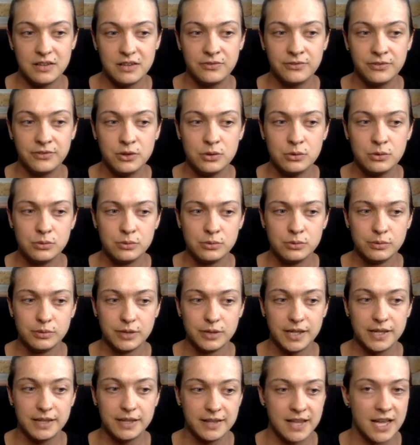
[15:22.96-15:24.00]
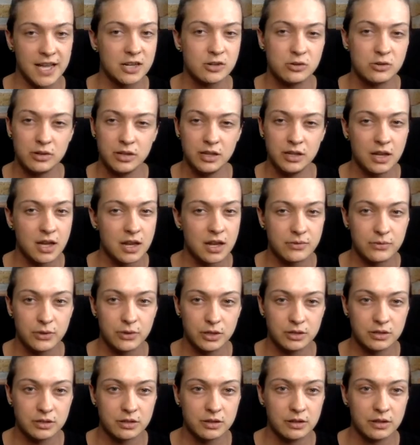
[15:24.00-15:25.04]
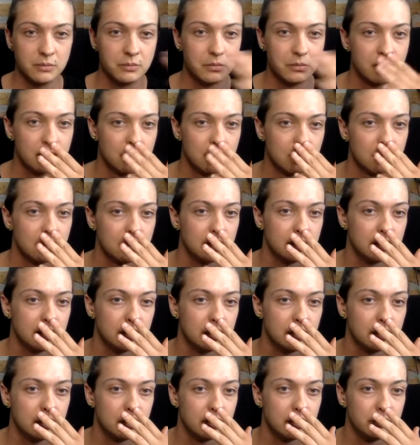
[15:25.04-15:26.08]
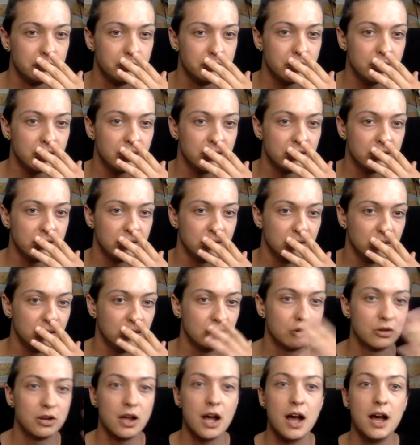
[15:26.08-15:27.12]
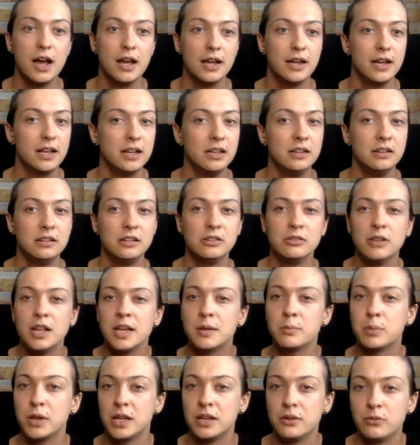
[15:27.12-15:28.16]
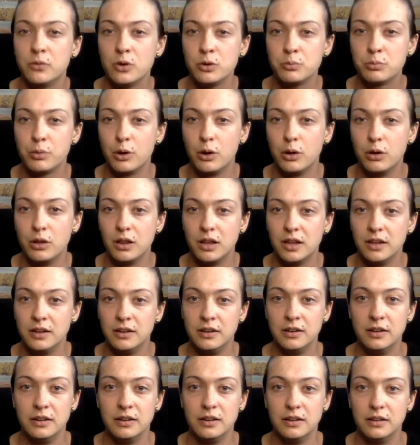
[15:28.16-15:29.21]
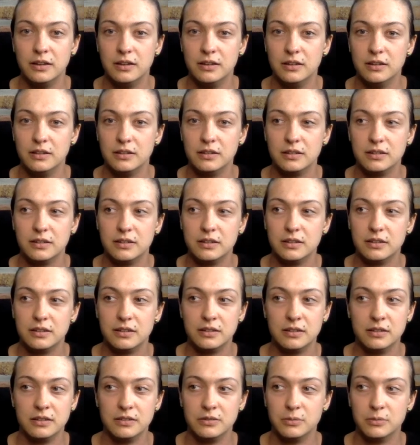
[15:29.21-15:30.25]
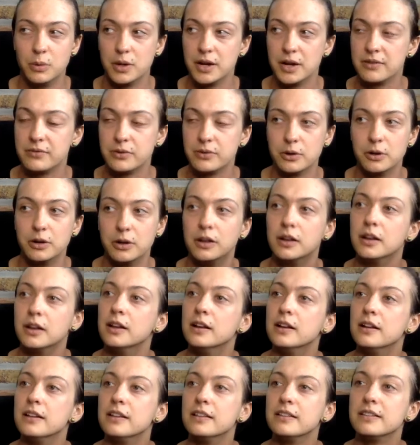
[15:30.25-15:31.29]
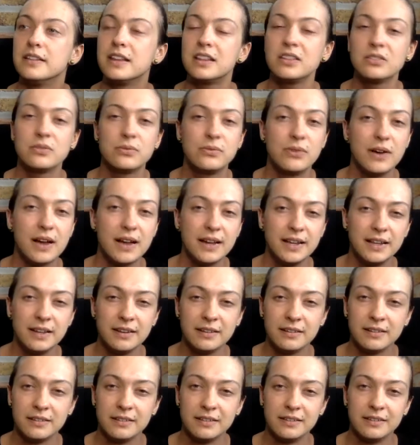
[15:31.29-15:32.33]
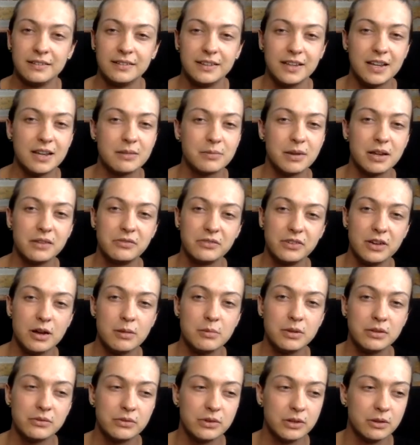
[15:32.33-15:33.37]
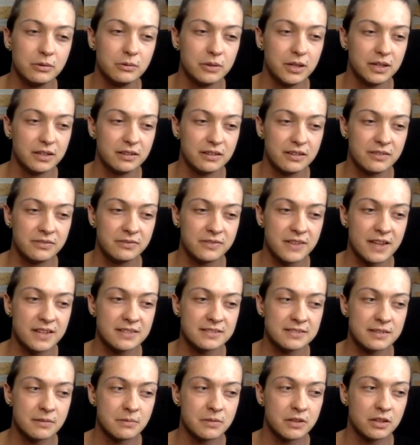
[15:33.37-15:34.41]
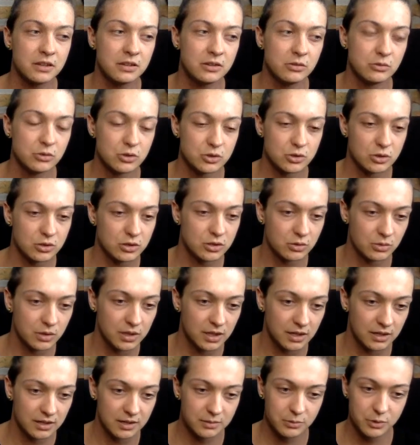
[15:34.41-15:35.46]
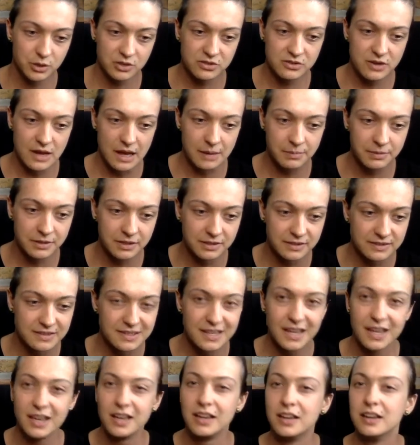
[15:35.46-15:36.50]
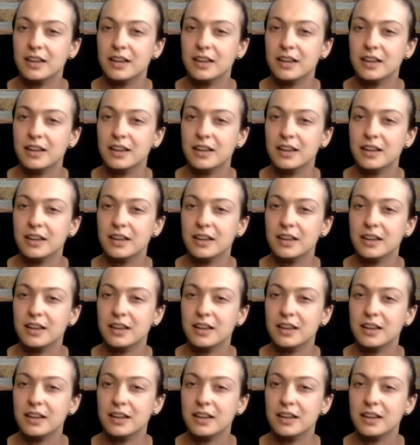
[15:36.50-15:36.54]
if you like naturally kind of fall into them because you're a guy and you like playing football and whatever, that's fine. Like, I'm not even coming for you. Like, if that's something you enjoy doing and it brings you happiness,